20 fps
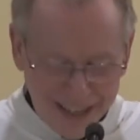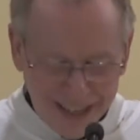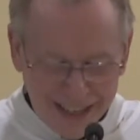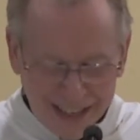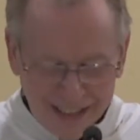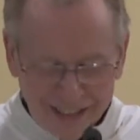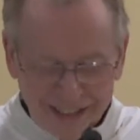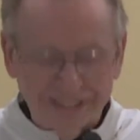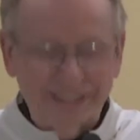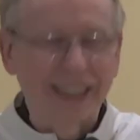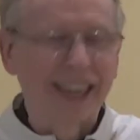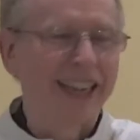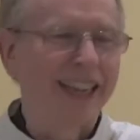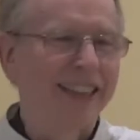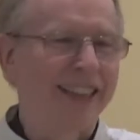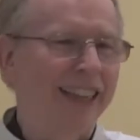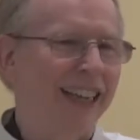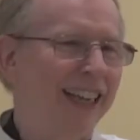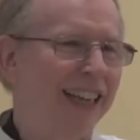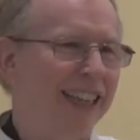the second
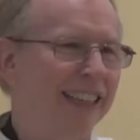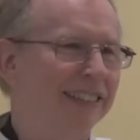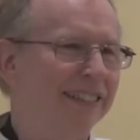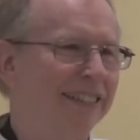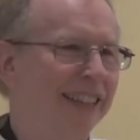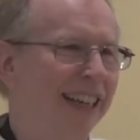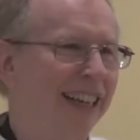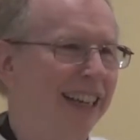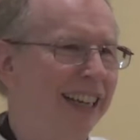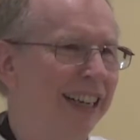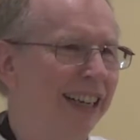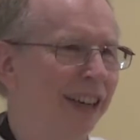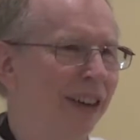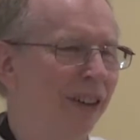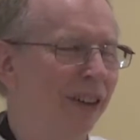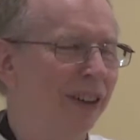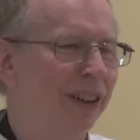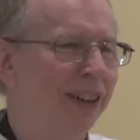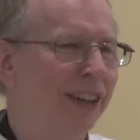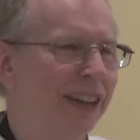thing is that, you
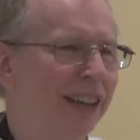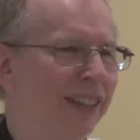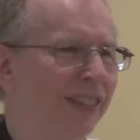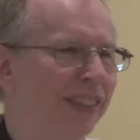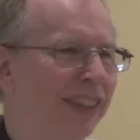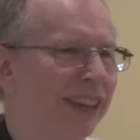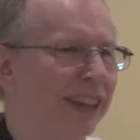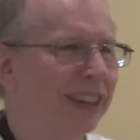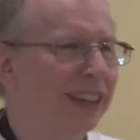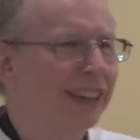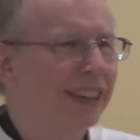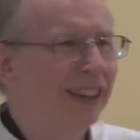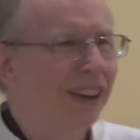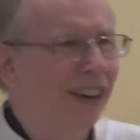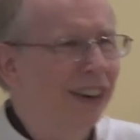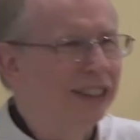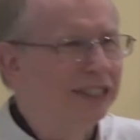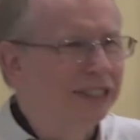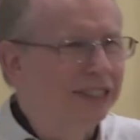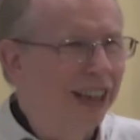know, in the
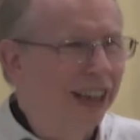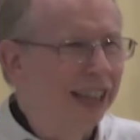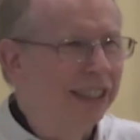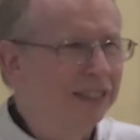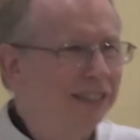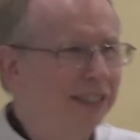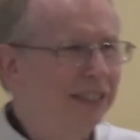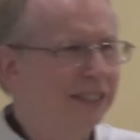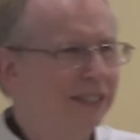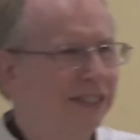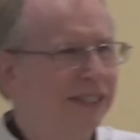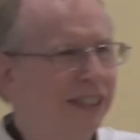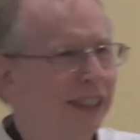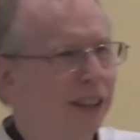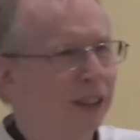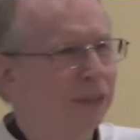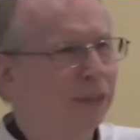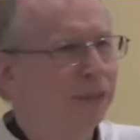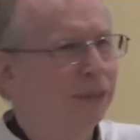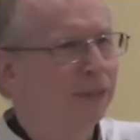Archdiocese
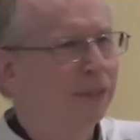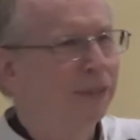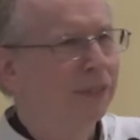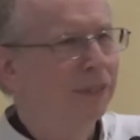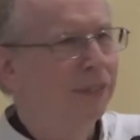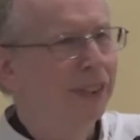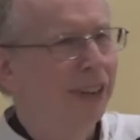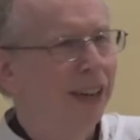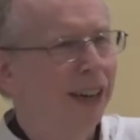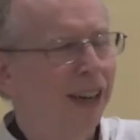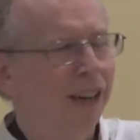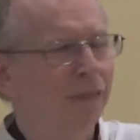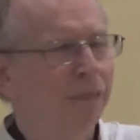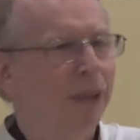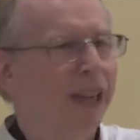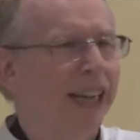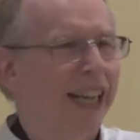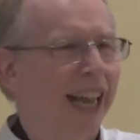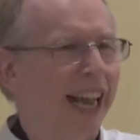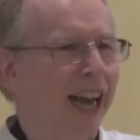of uh,
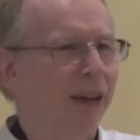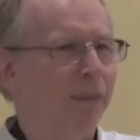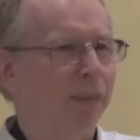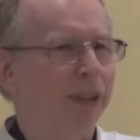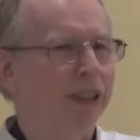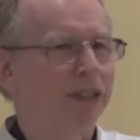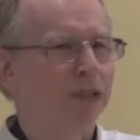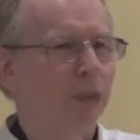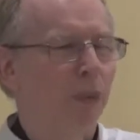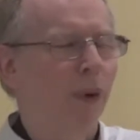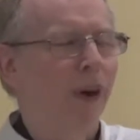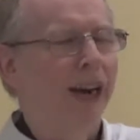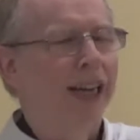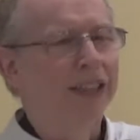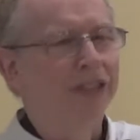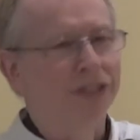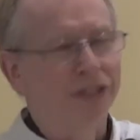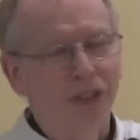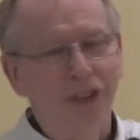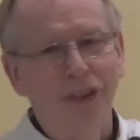Minneapolis, where I
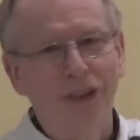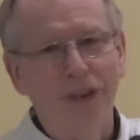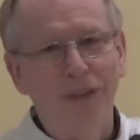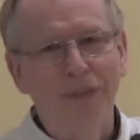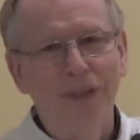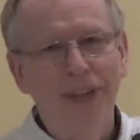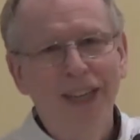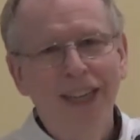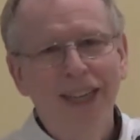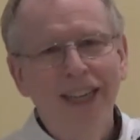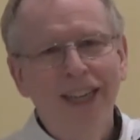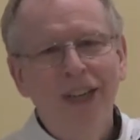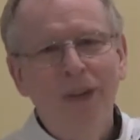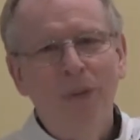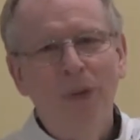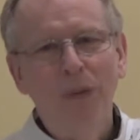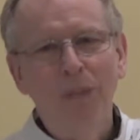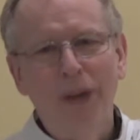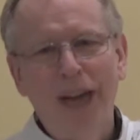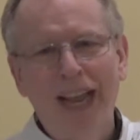serve,
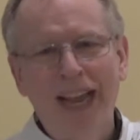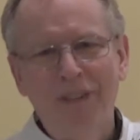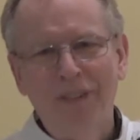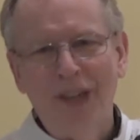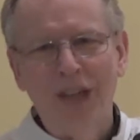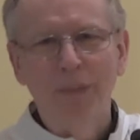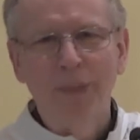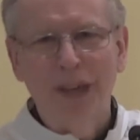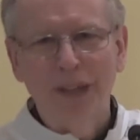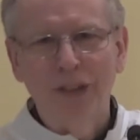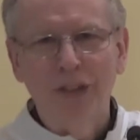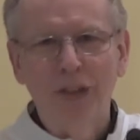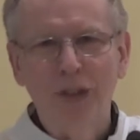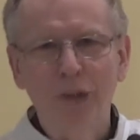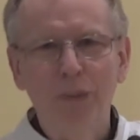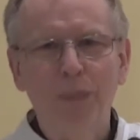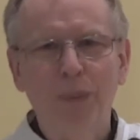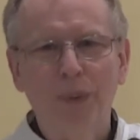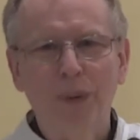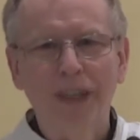we've been having about two
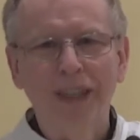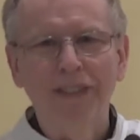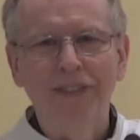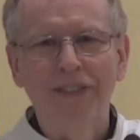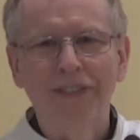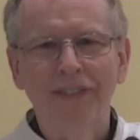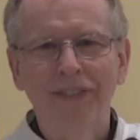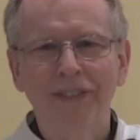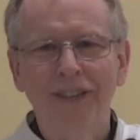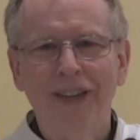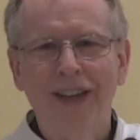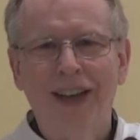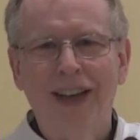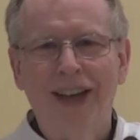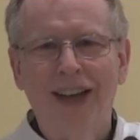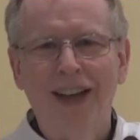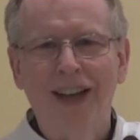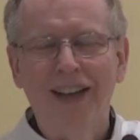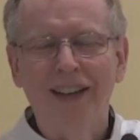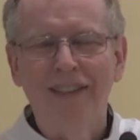priests
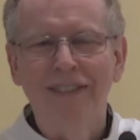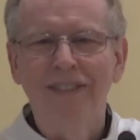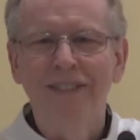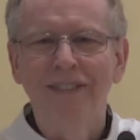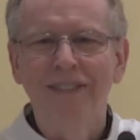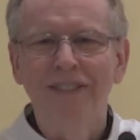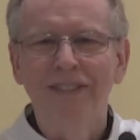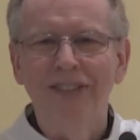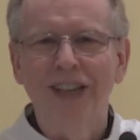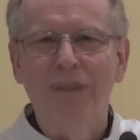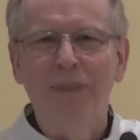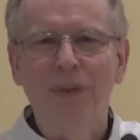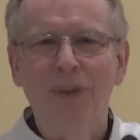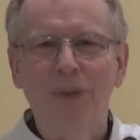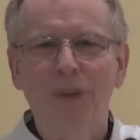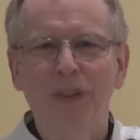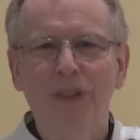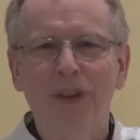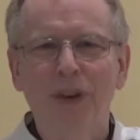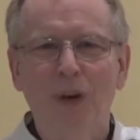uh, suffer
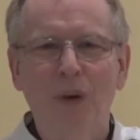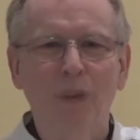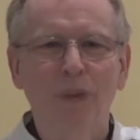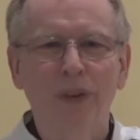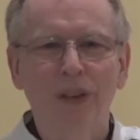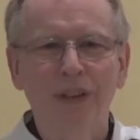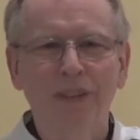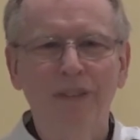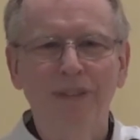with COVID